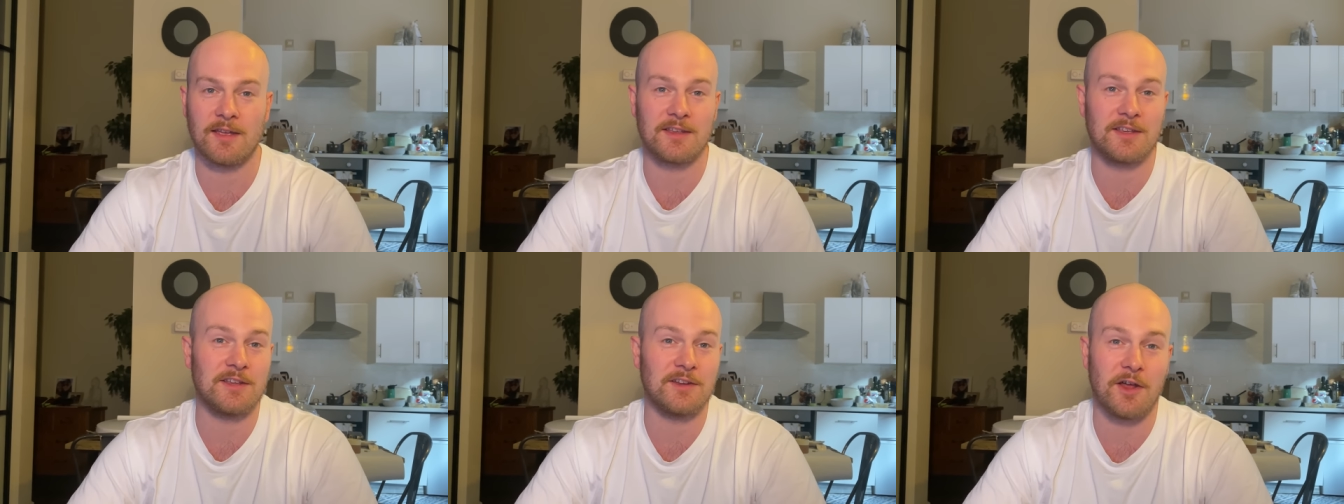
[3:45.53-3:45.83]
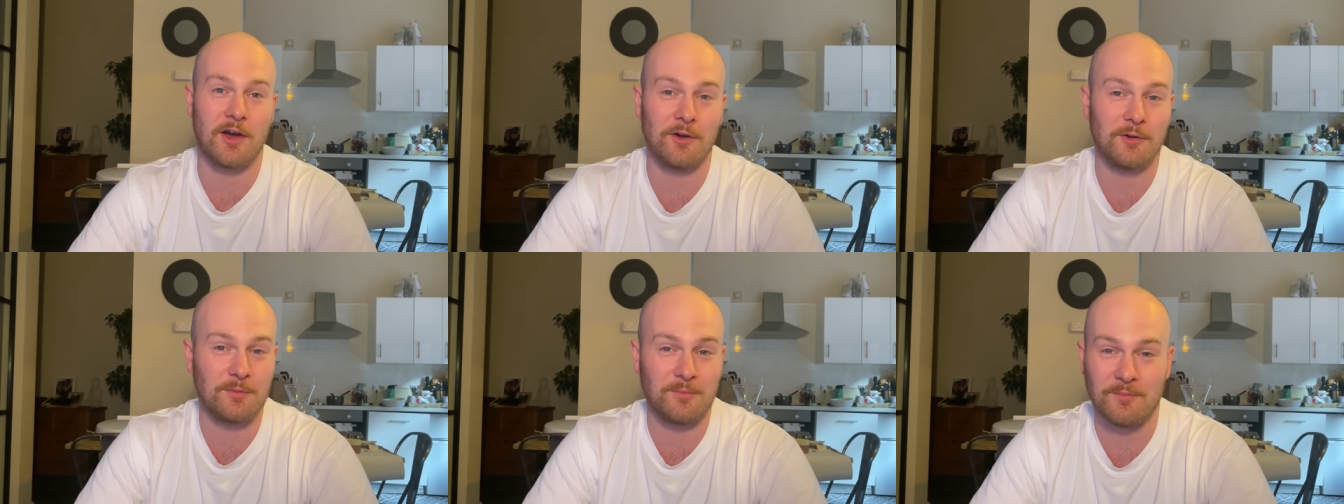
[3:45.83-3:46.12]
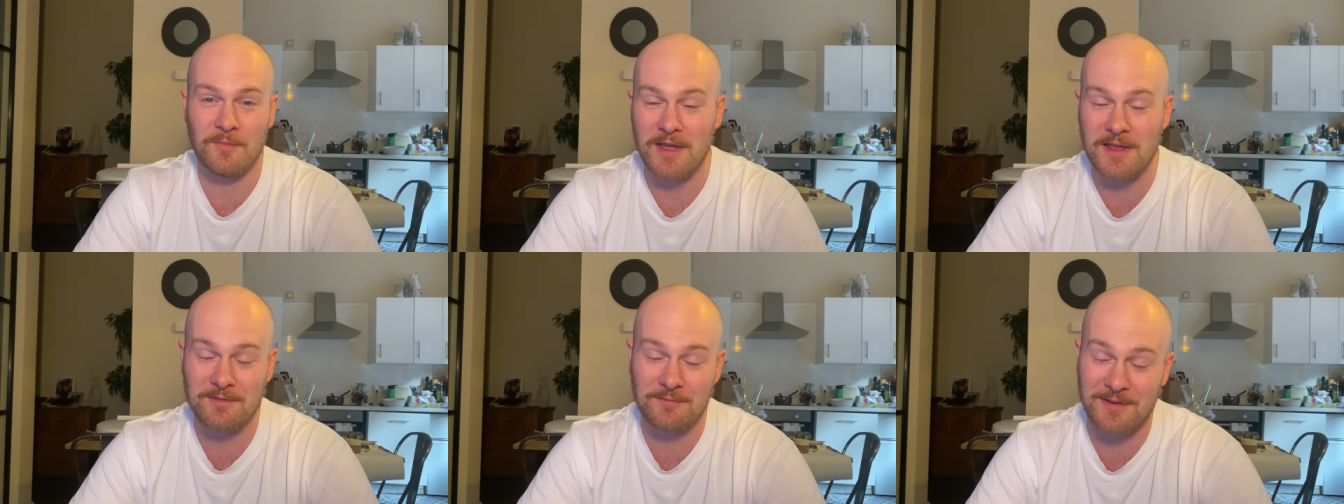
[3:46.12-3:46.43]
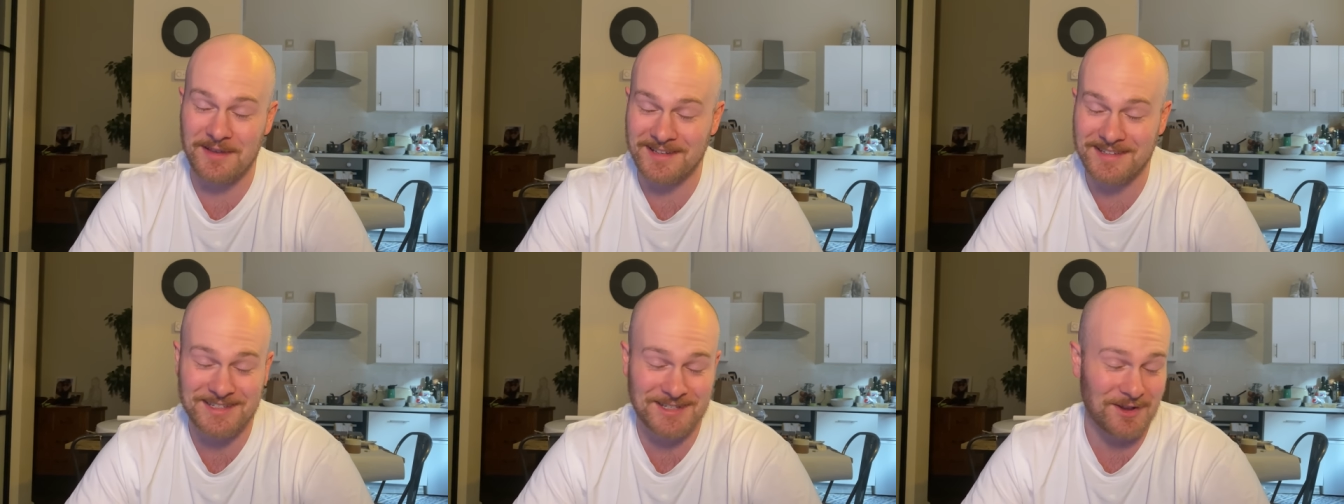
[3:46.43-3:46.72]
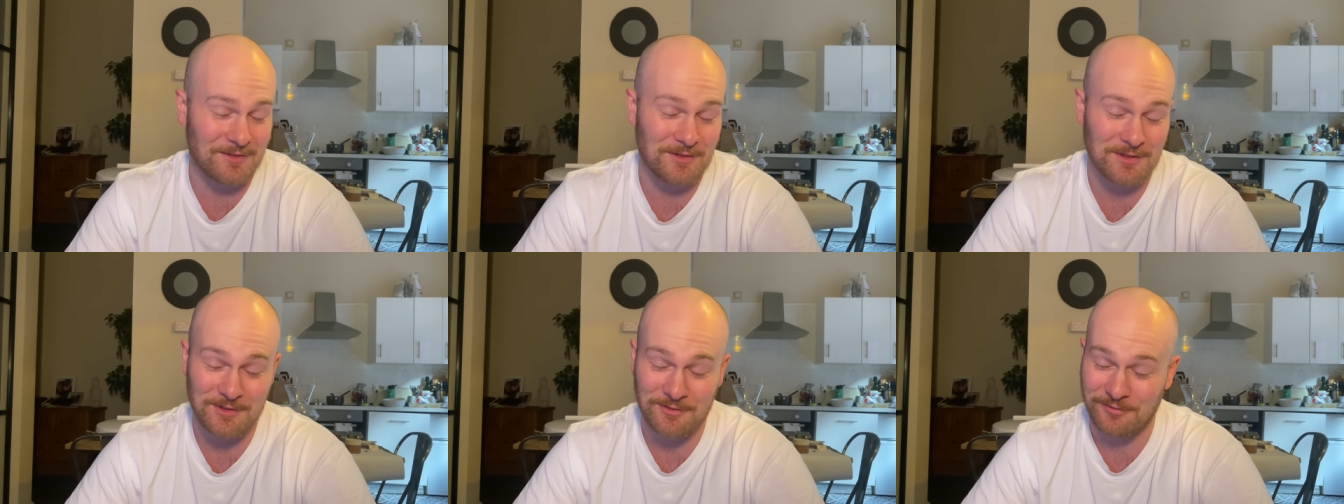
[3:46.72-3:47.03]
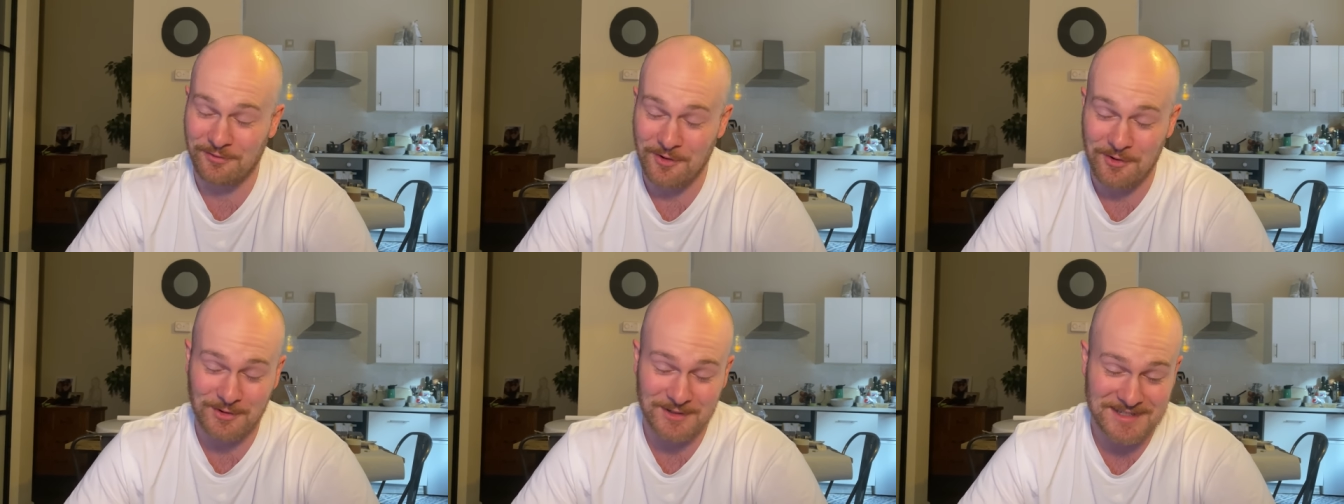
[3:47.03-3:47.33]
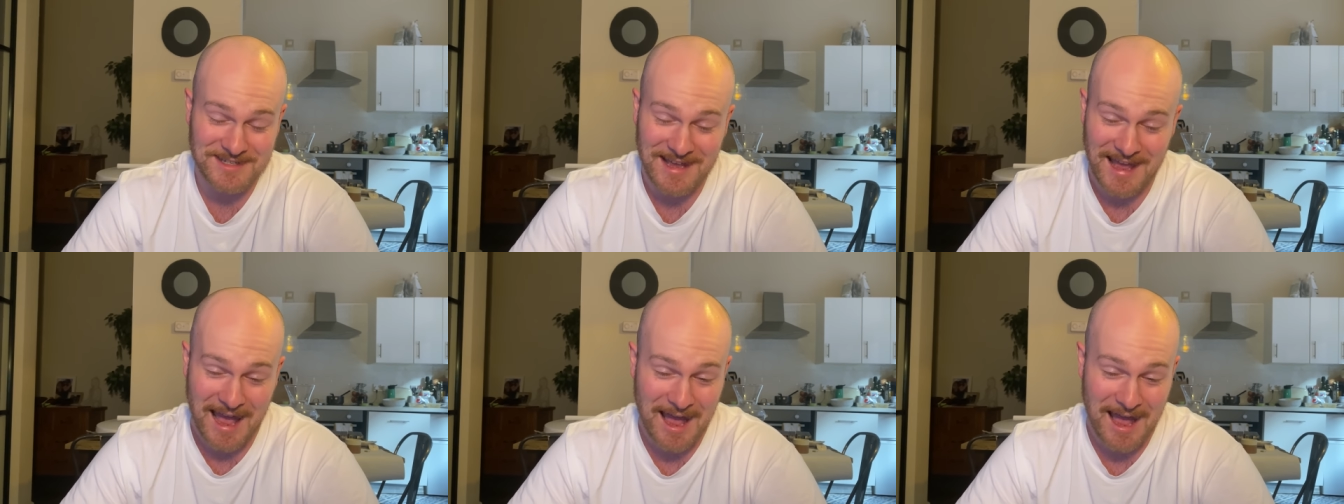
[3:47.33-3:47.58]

you know, maybe some of the forwards are